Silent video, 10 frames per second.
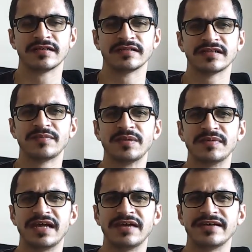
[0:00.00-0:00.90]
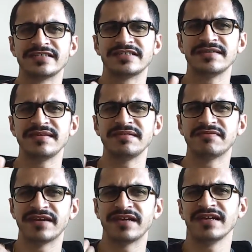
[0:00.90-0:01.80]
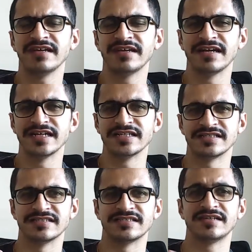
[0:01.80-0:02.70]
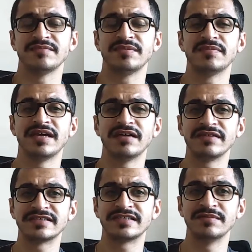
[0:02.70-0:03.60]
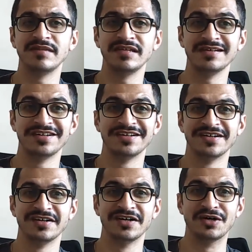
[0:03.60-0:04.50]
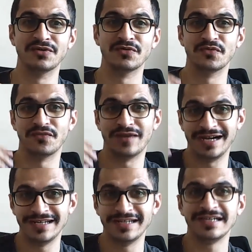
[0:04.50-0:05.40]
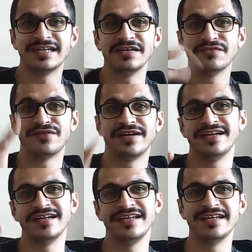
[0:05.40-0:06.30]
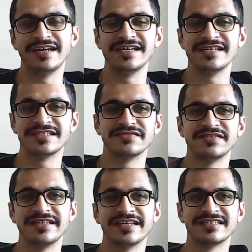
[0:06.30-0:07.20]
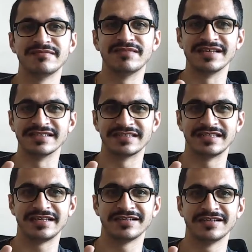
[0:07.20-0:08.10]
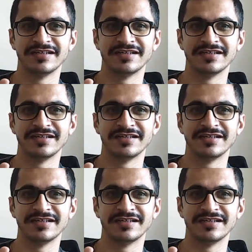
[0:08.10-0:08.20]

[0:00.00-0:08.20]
Some people have extremely friendly relations. Some people have extremely violently friendly relations with their siblings. Like,